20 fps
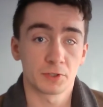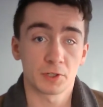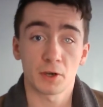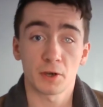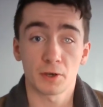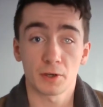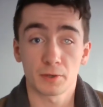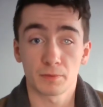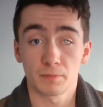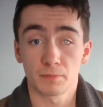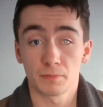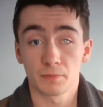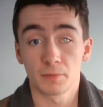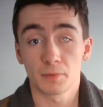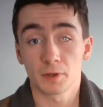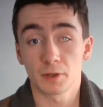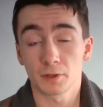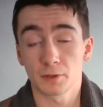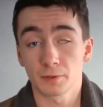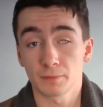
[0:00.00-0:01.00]
time.
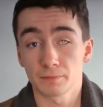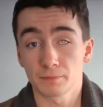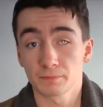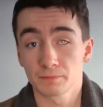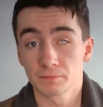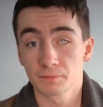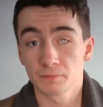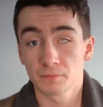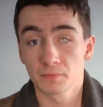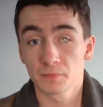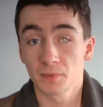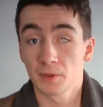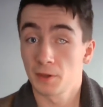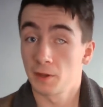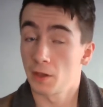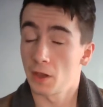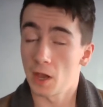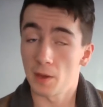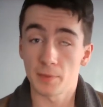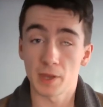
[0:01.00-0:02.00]

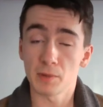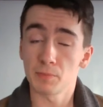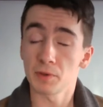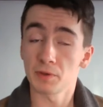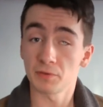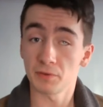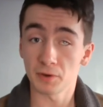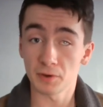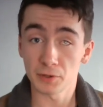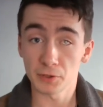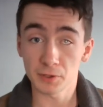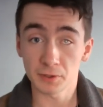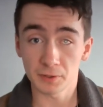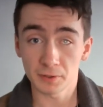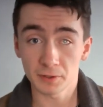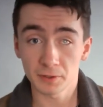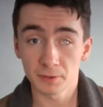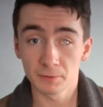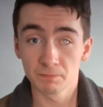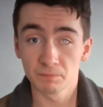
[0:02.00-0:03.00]
I may be very
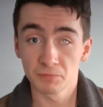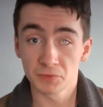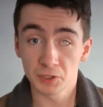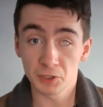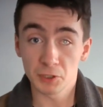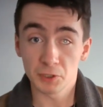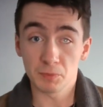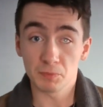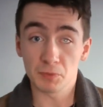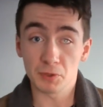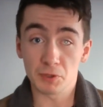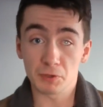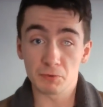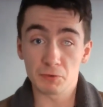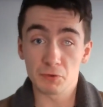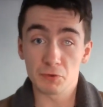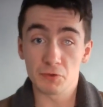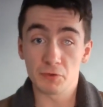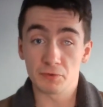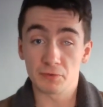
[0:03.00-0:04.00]
young, but
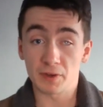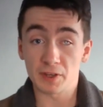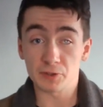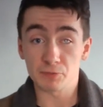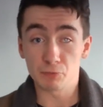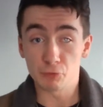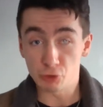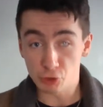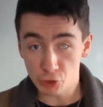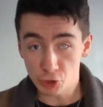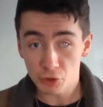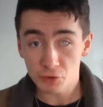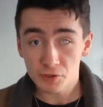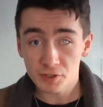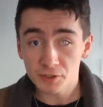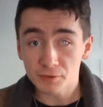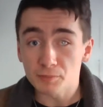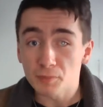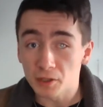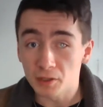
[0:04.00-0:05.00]
the vast
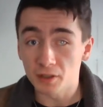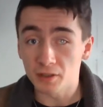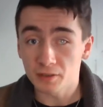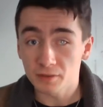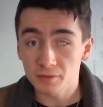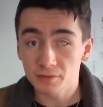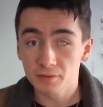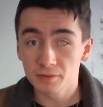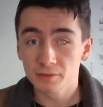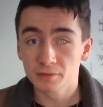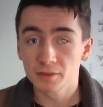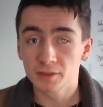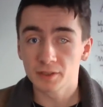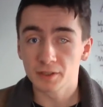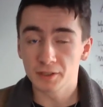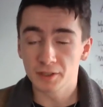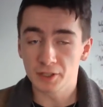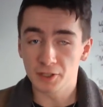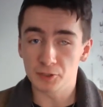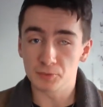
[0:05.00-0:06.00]
majority of my life
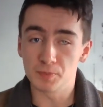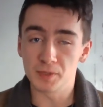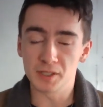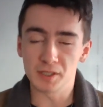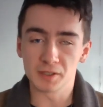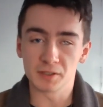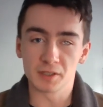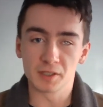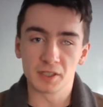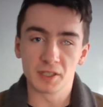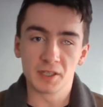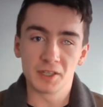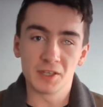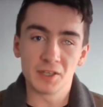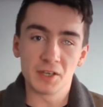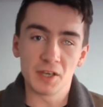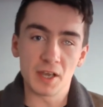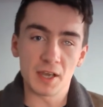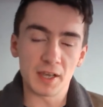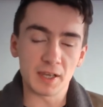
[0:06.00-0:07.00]
has been
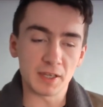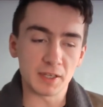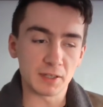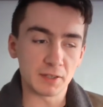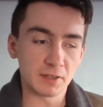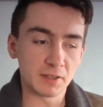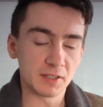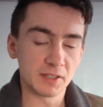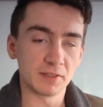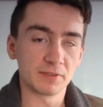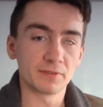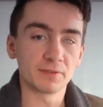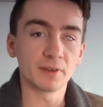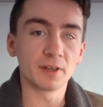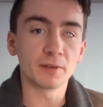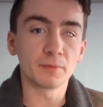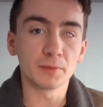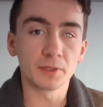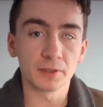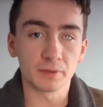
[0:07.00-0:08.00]
a
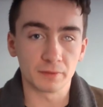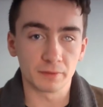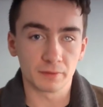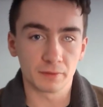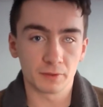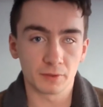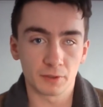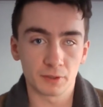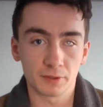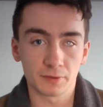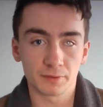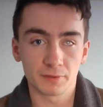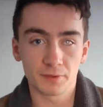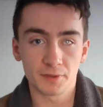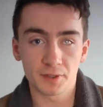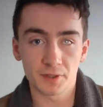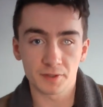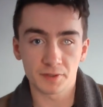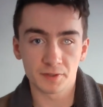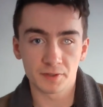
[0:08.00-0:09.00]
development of
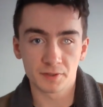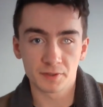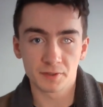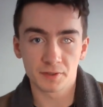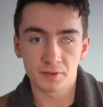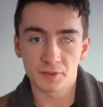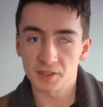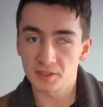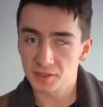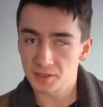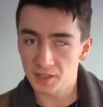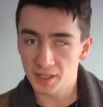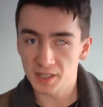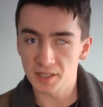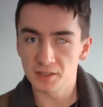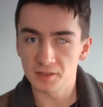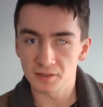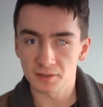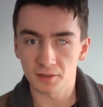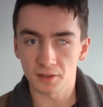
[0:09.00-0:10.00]
this
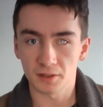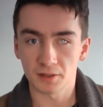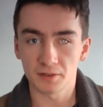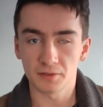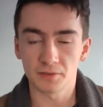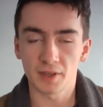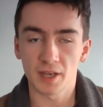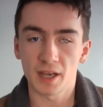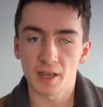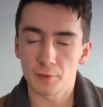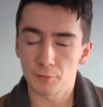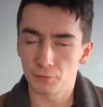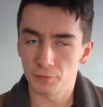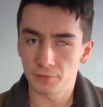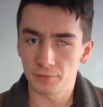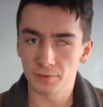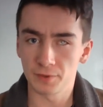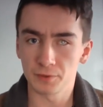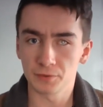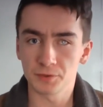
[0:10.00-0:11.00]
insight that had
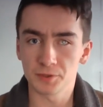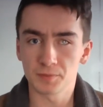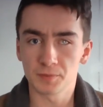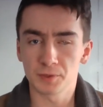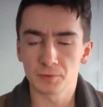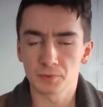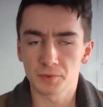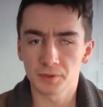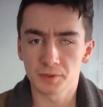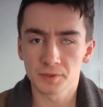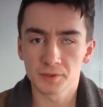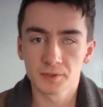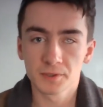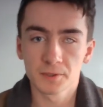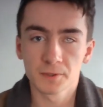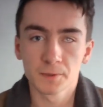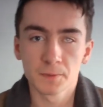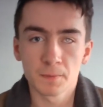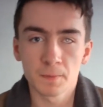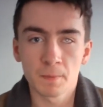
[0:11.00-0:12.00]
revealed to me once,